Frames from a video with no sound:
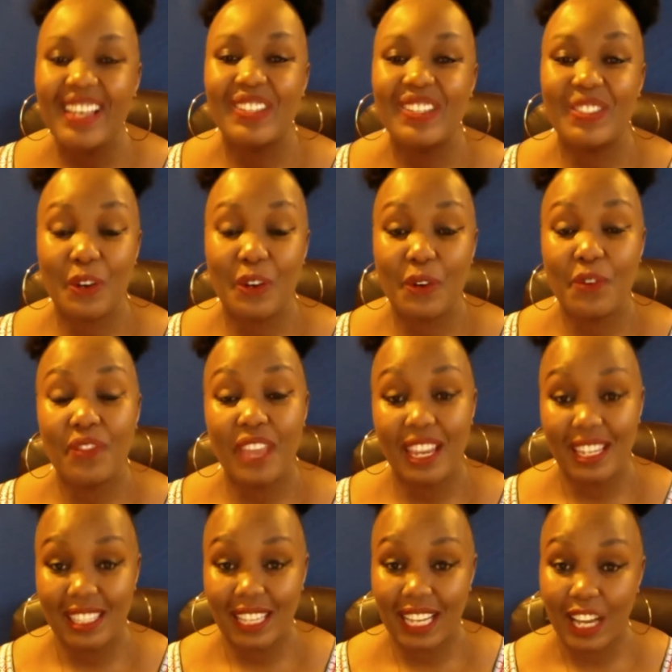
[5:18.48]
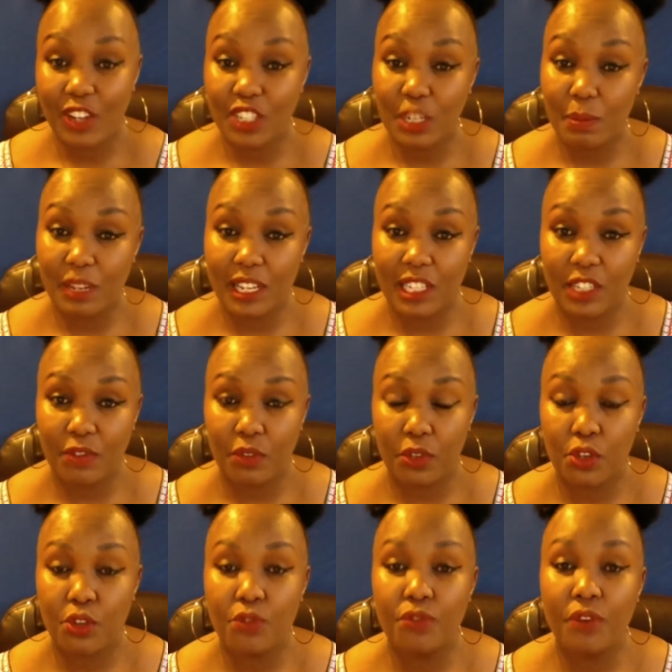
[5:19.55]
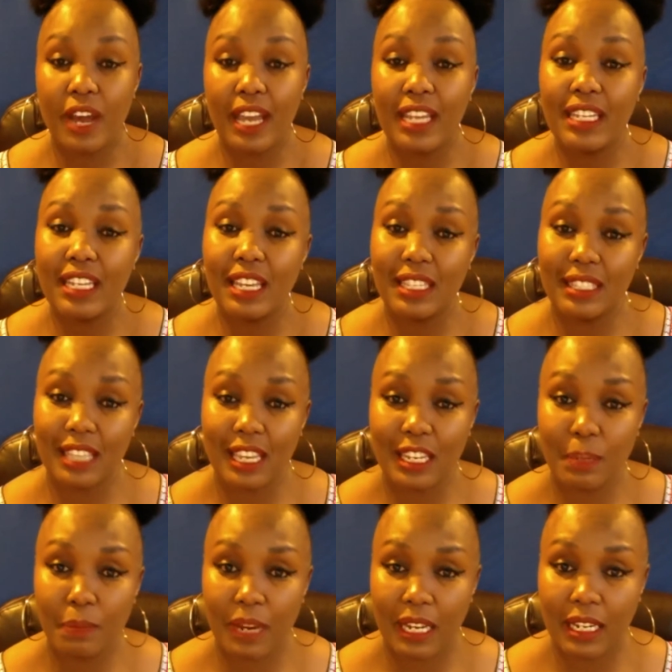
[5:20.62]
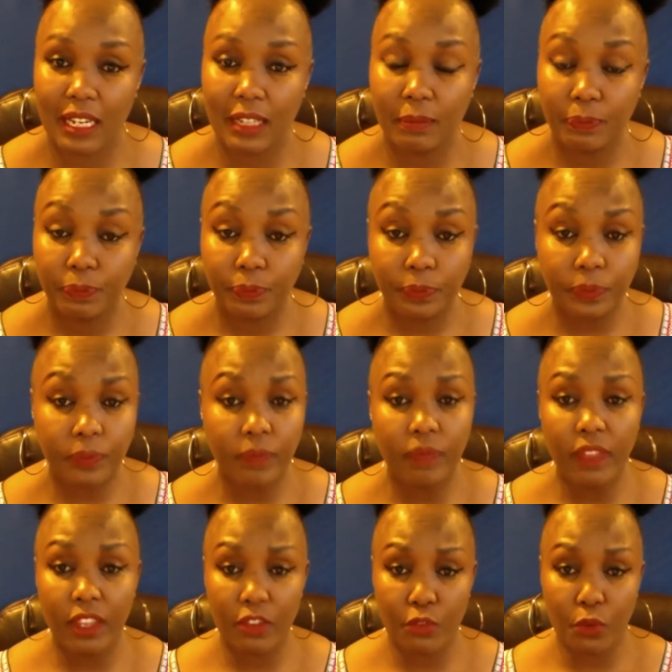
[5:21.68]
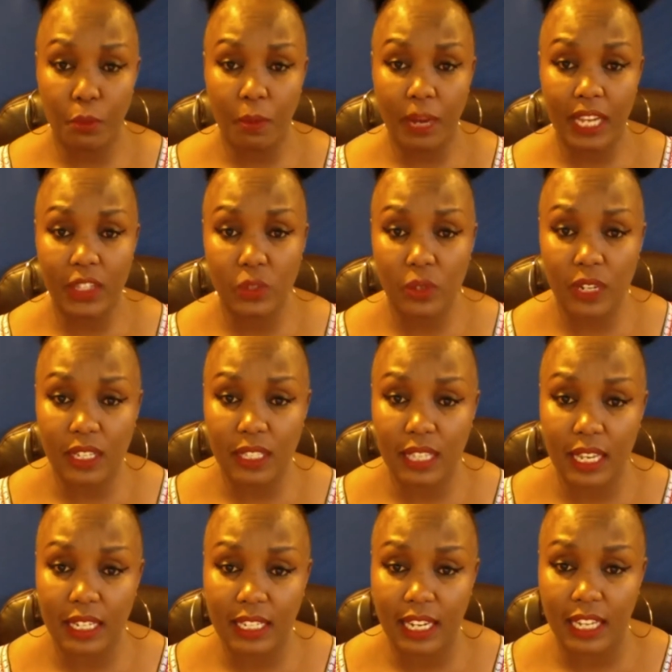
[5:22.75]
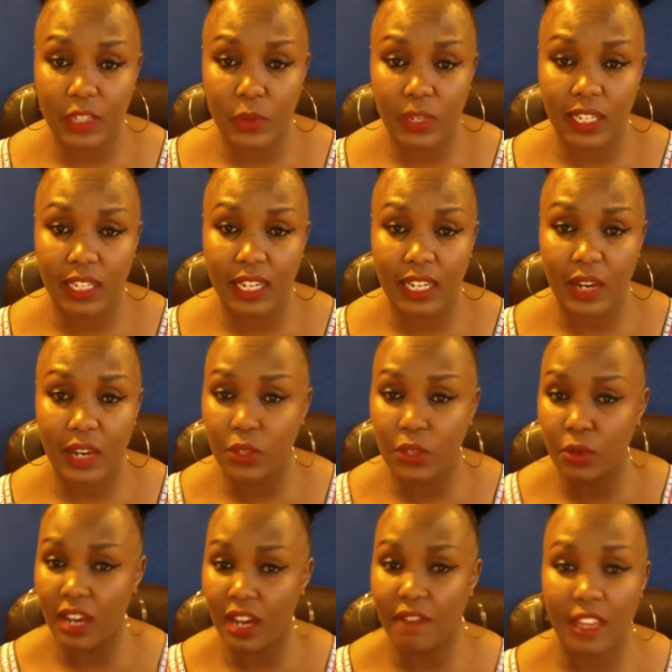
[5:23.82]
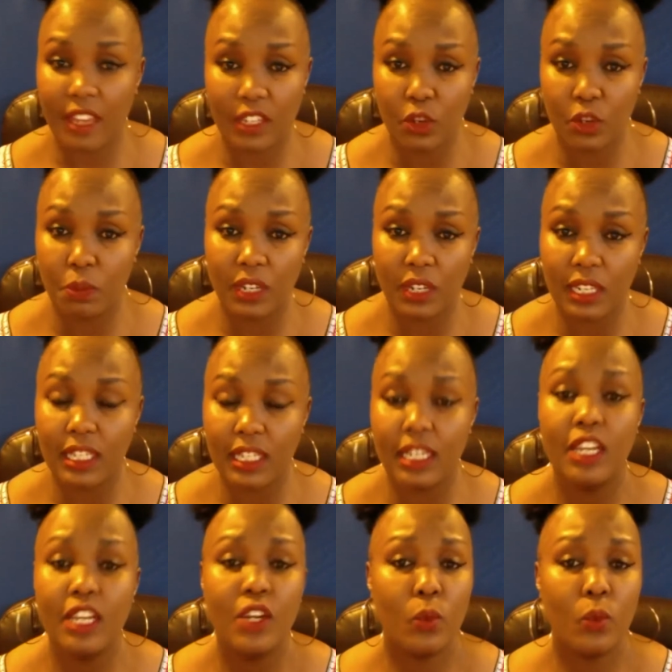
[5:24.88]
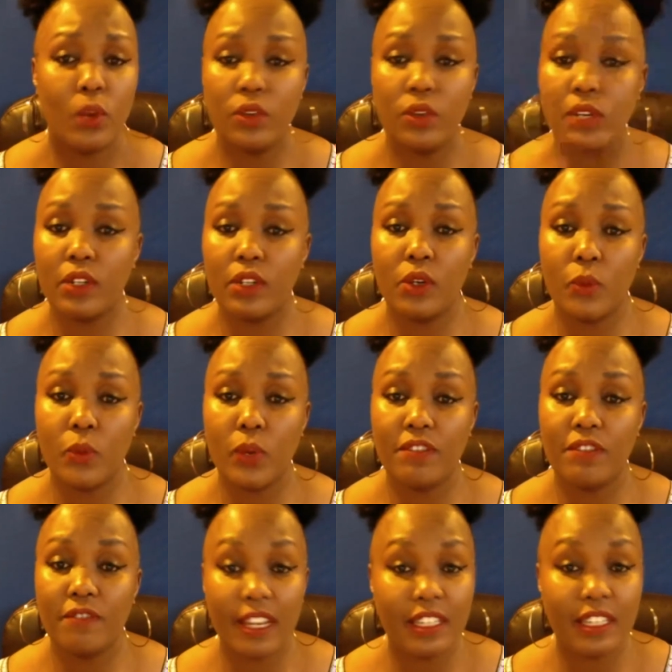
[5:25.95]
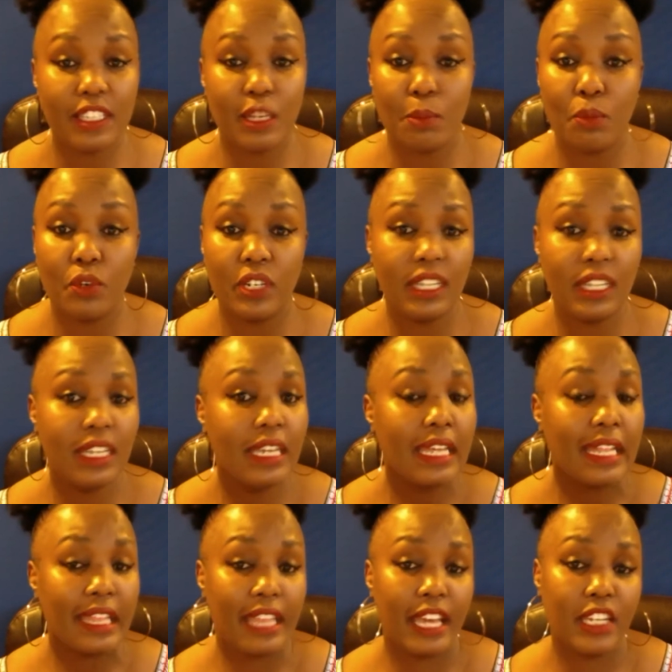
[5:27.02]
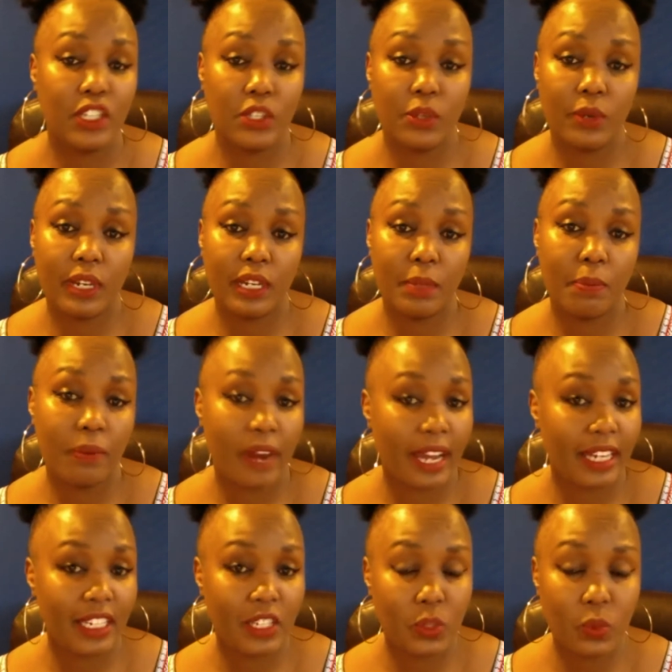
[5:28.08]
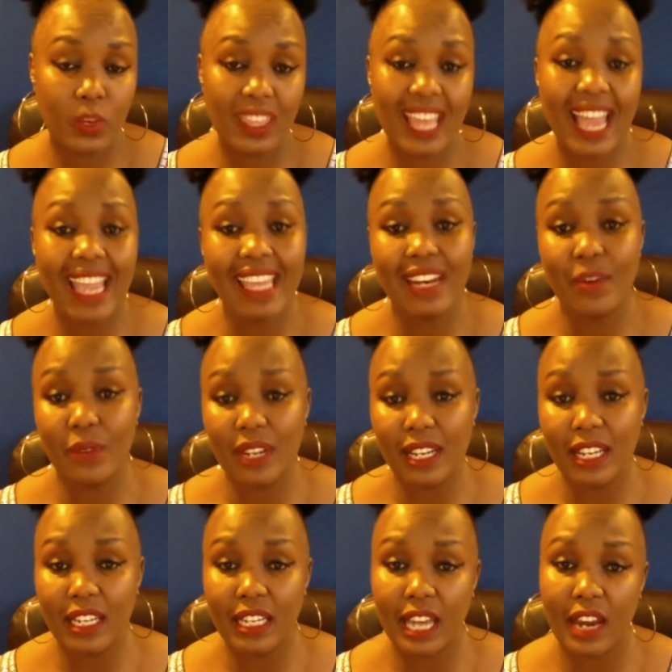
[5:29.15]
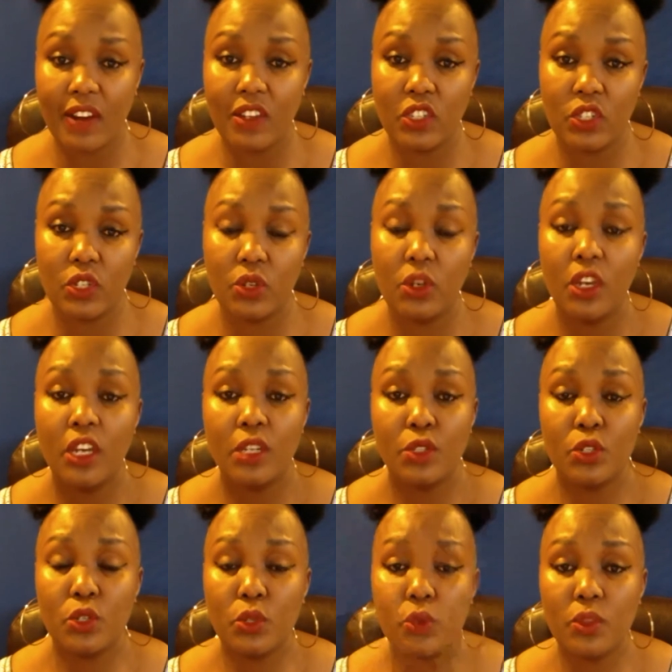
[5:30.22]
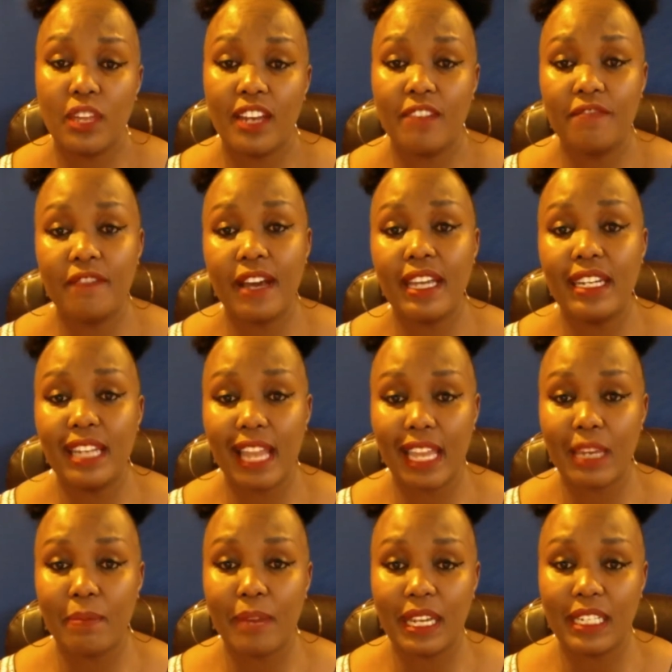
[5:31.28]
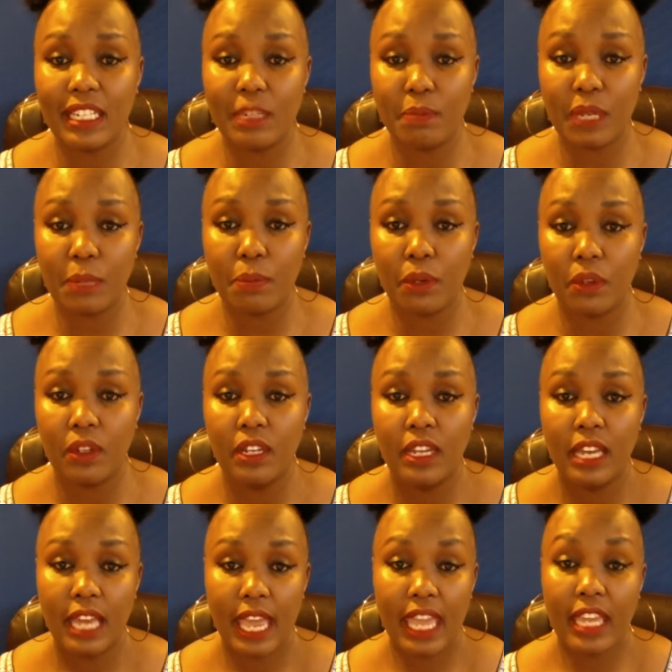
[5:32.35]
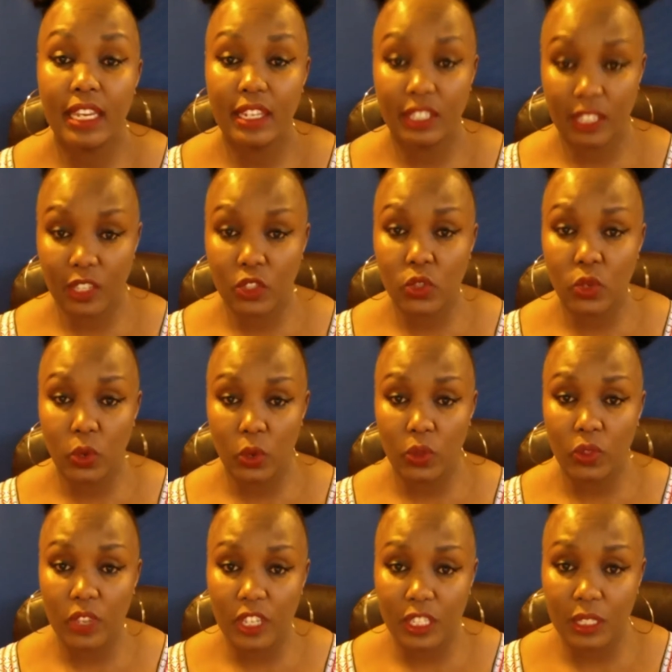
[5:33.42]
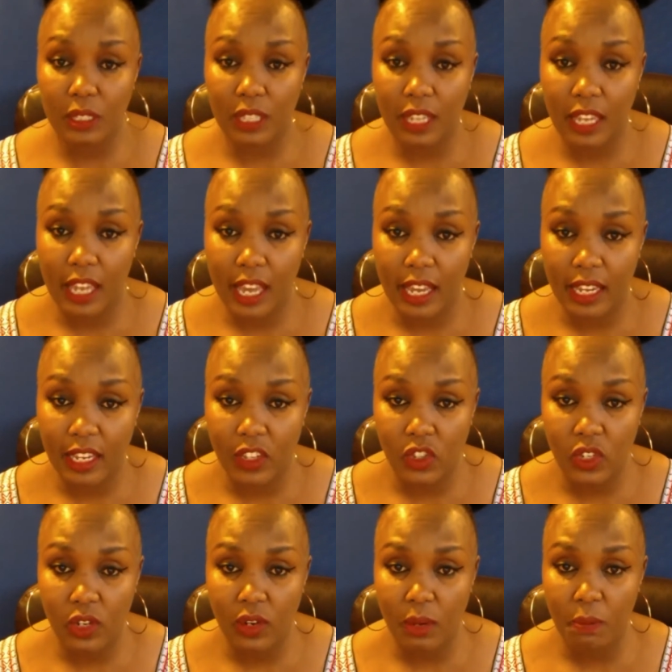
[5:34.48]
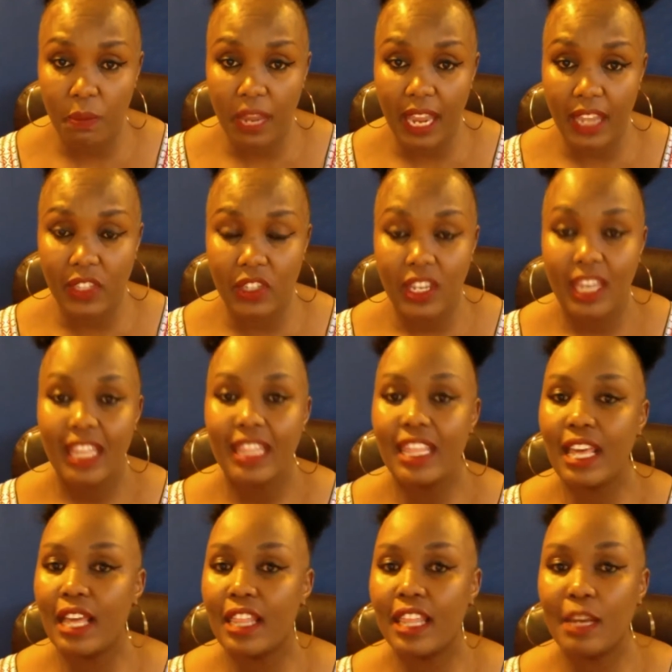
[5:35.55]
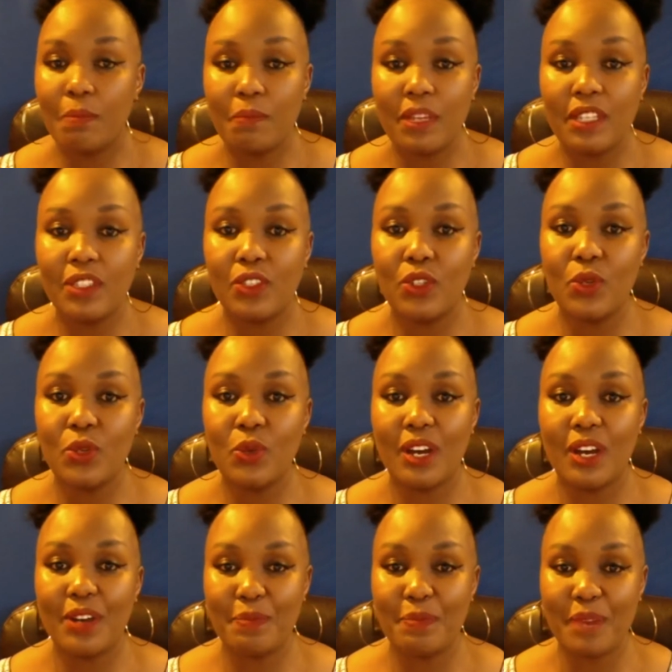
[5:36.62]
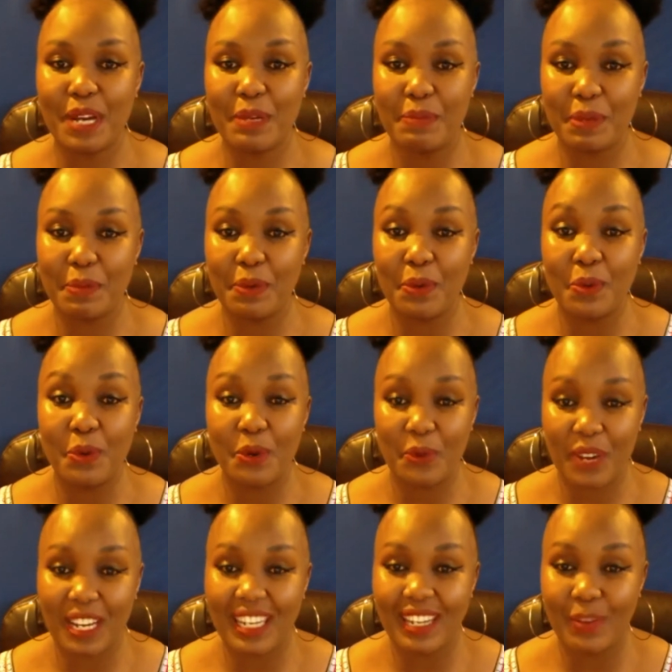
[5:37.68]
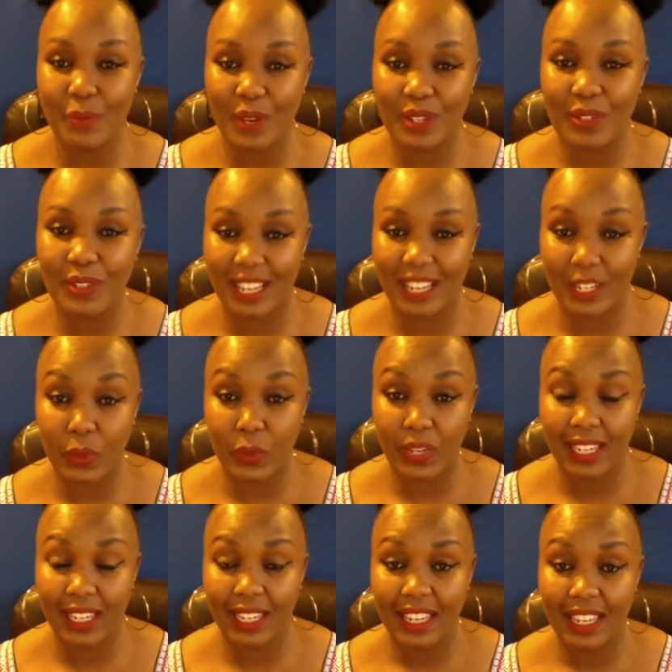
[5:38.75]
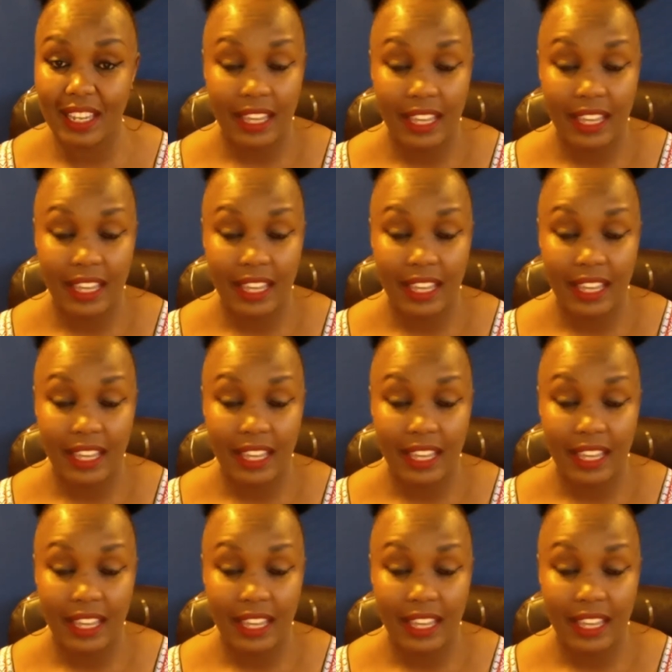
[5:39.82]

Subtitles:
So that is accountability for you. Find a study partner. For my students at Learn Swahili Now, you have that community where you can go and find somebody that you can practice with. I really encourage you to do that. Find like-minded people. And since you're on this Instagram page, that means you are among people who already want to learn Swahili.